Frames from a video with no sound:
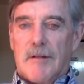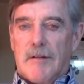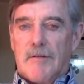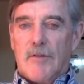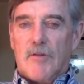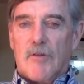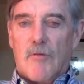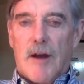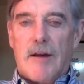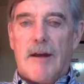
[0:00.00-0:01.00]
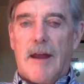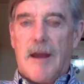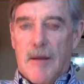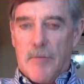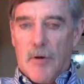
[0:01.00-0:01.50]
And you can write an
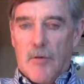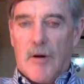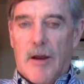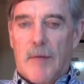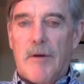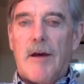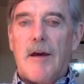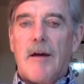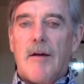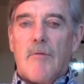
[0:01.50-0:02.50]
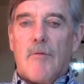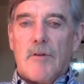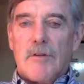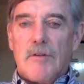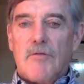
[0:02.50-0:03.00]
AI program,
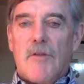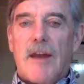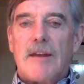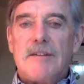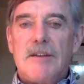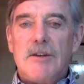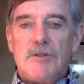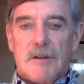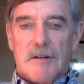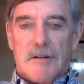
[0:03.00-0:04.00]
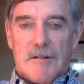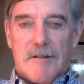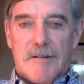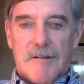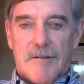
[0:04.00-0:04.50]
well, you've got to teach it,
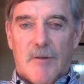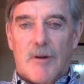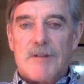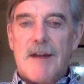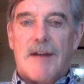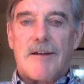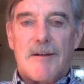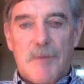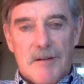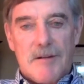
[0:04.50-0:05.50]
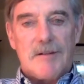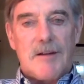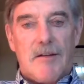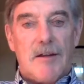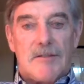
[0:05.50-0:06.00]
or it's not going to be
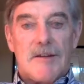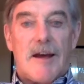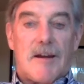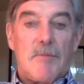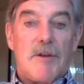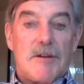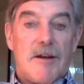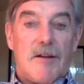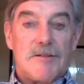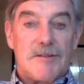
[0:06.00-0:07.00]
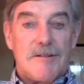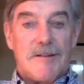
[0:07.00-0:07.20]
intelligent,